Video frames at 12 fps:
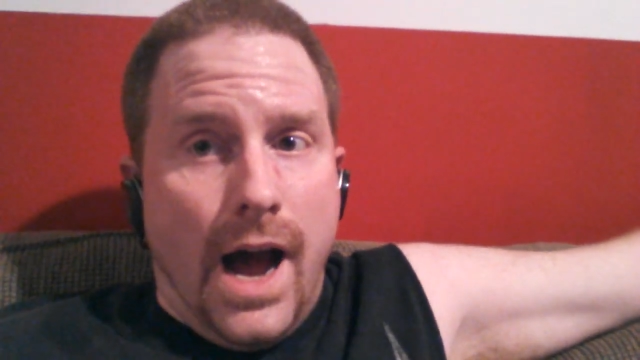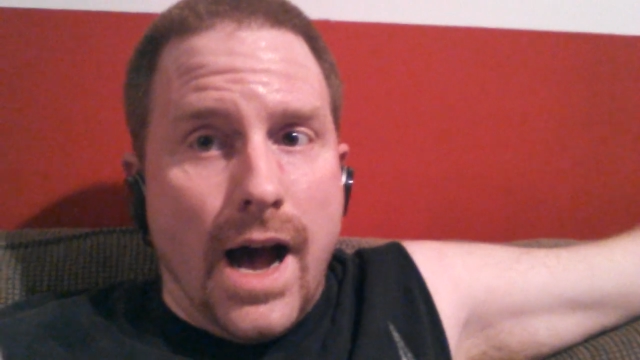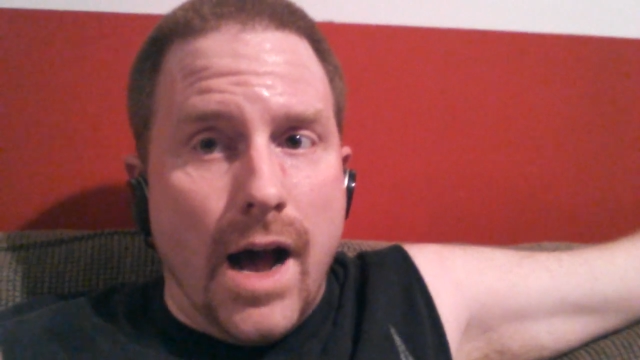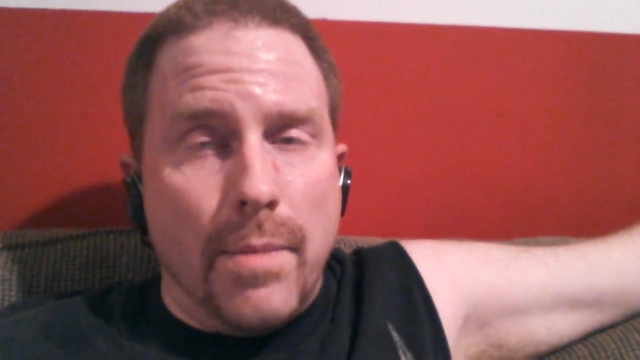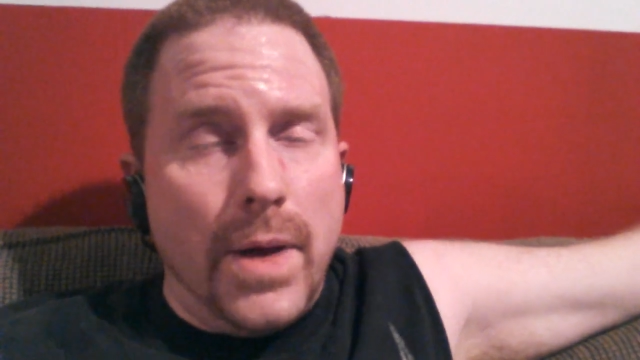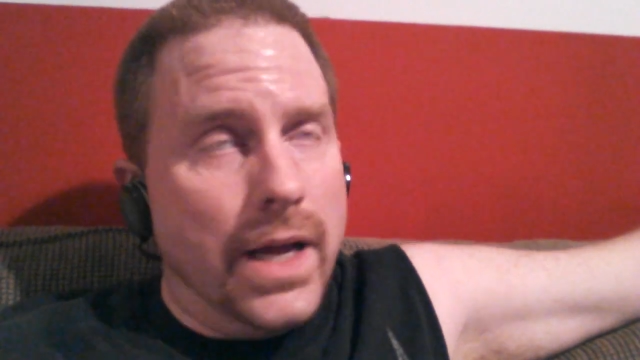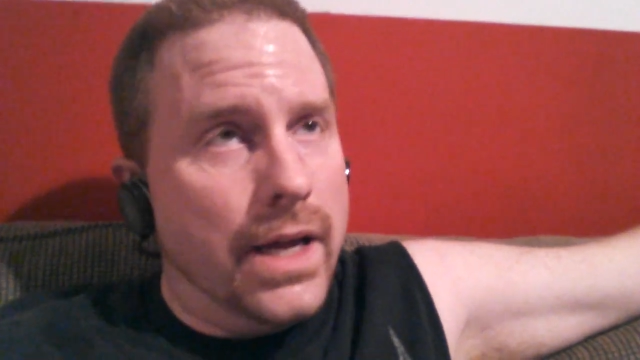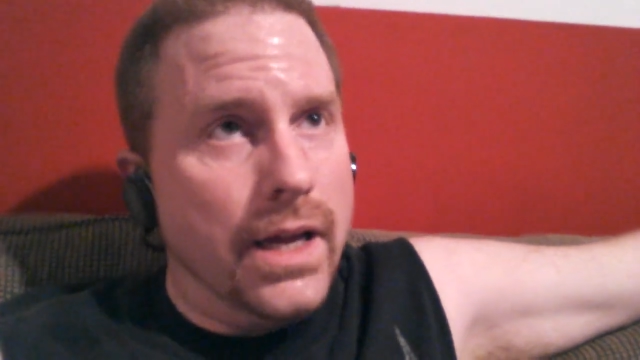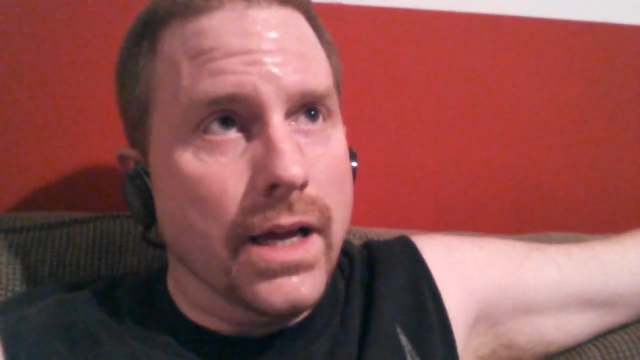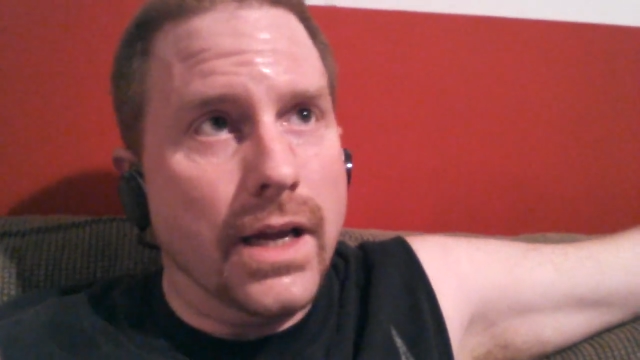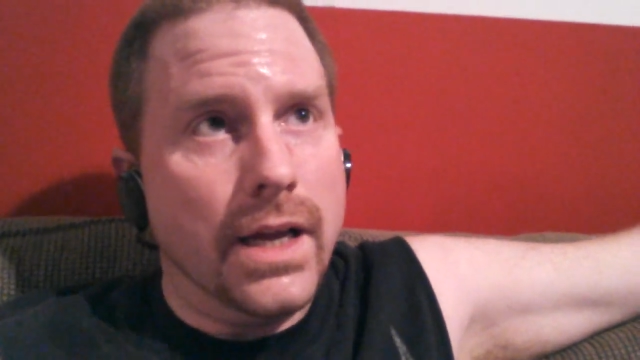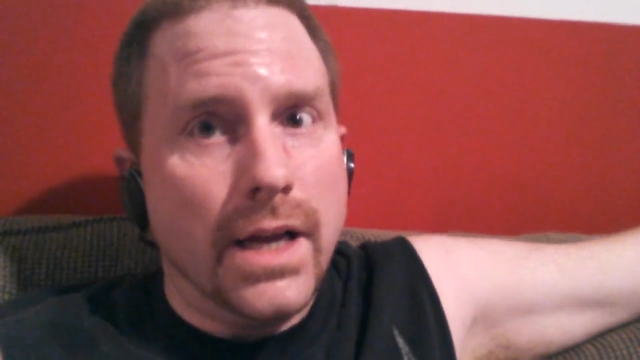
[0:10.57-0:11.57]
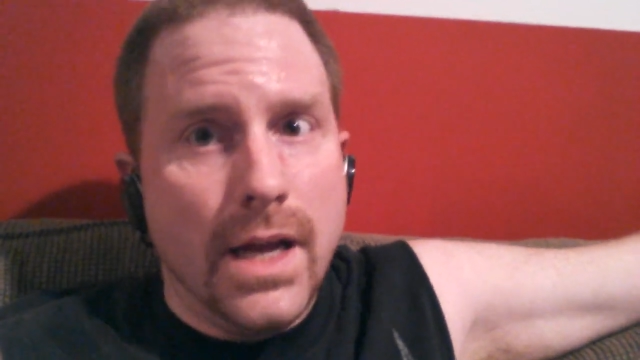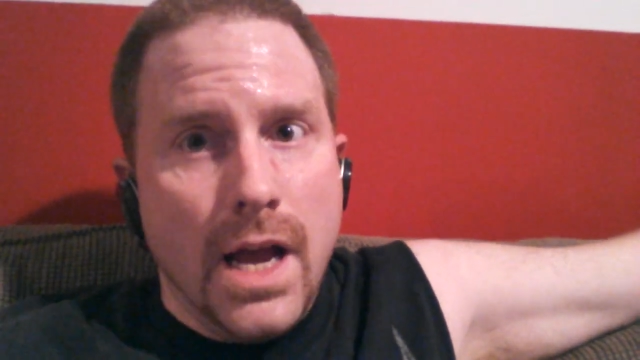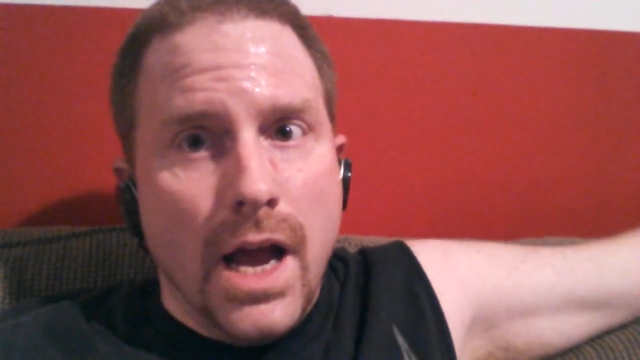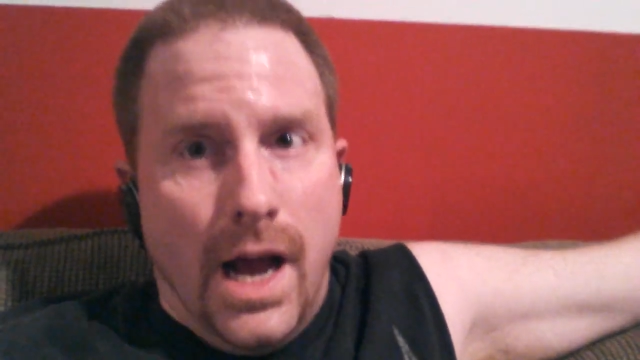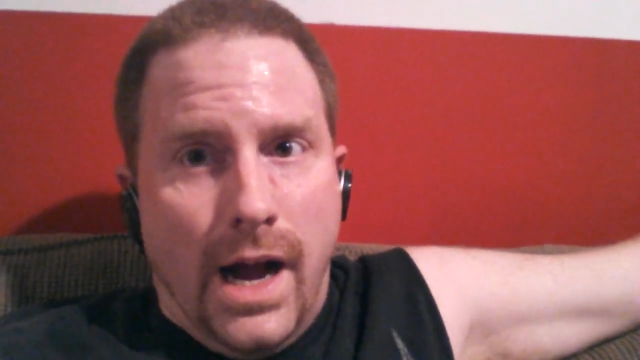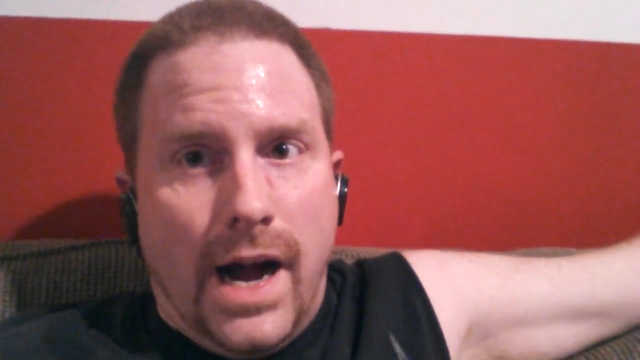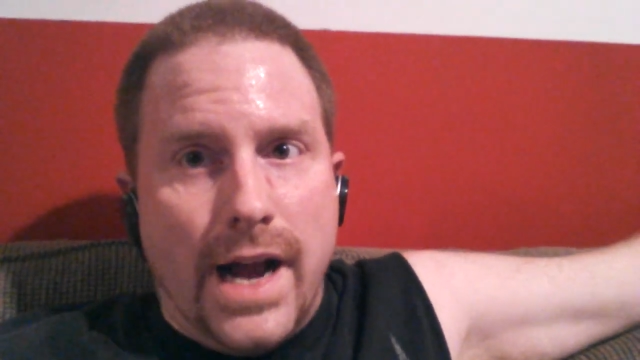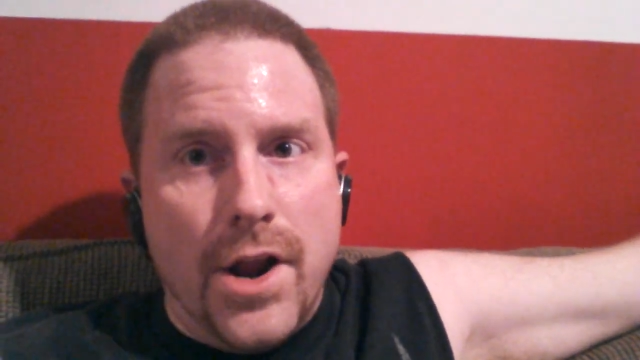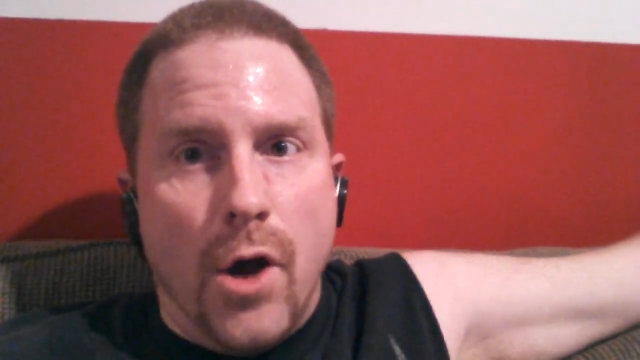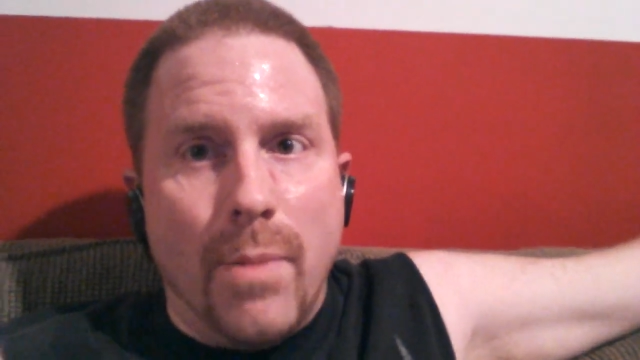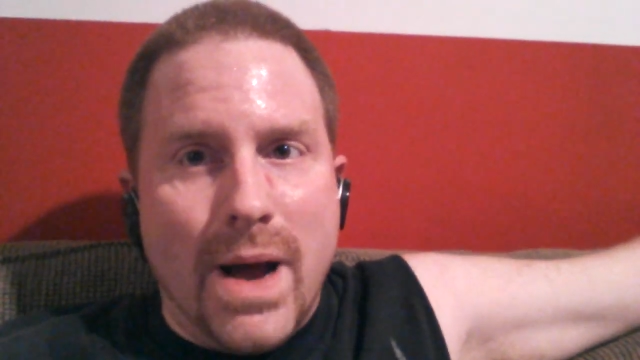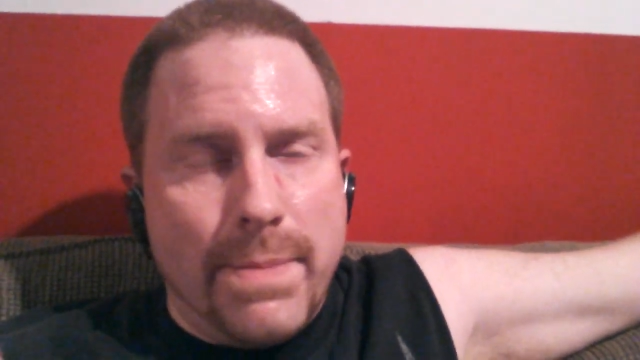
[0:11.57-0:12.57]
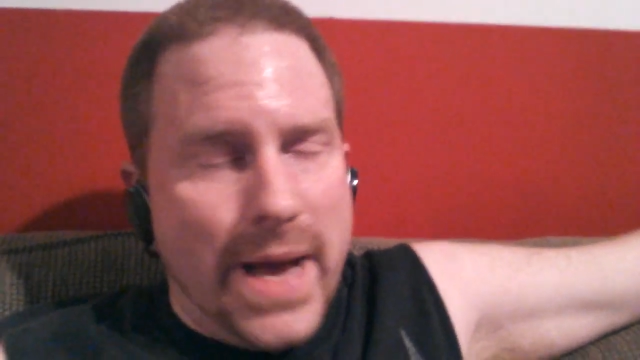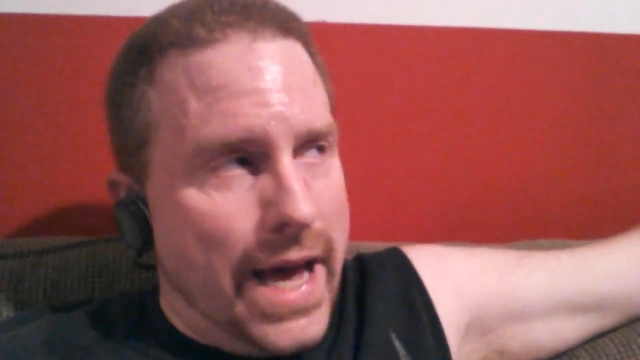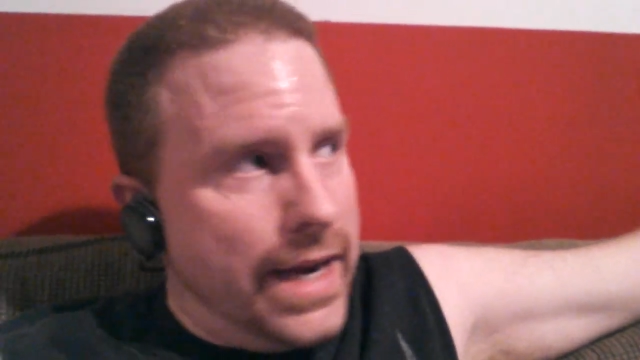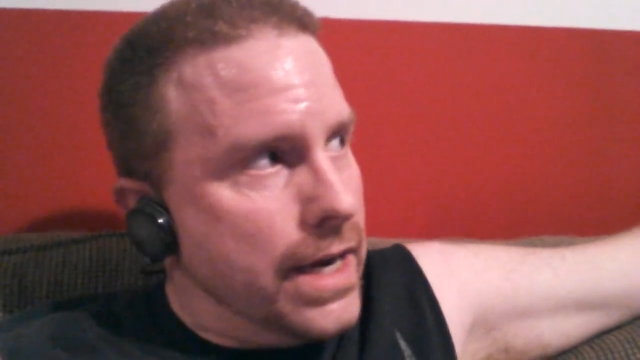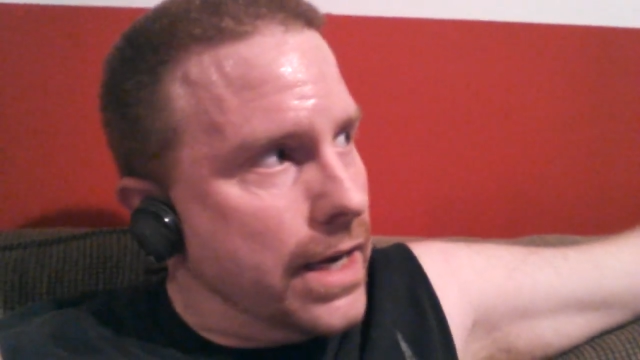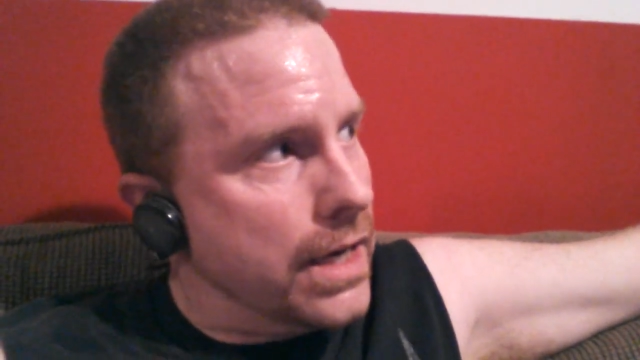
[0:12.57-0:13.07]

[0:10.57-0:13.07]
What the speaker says: I know, my bad.